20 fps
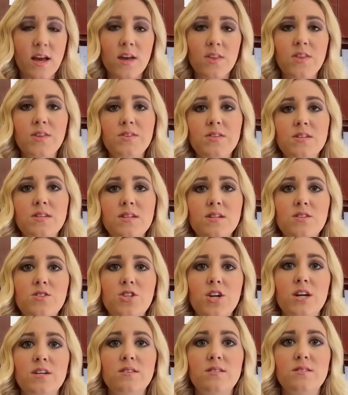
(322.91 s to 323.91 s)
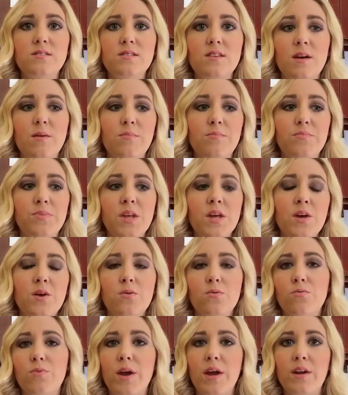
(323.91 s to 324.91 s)
This isn't just some
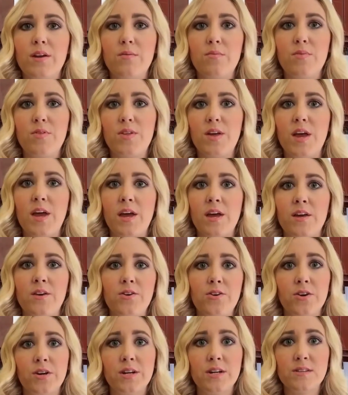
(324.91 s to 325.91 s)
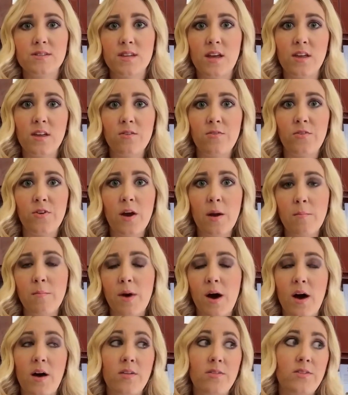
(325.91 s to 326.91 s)
random thing and you're going to sell it for a
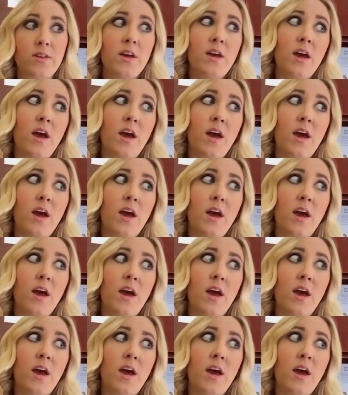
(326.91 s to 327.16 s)
month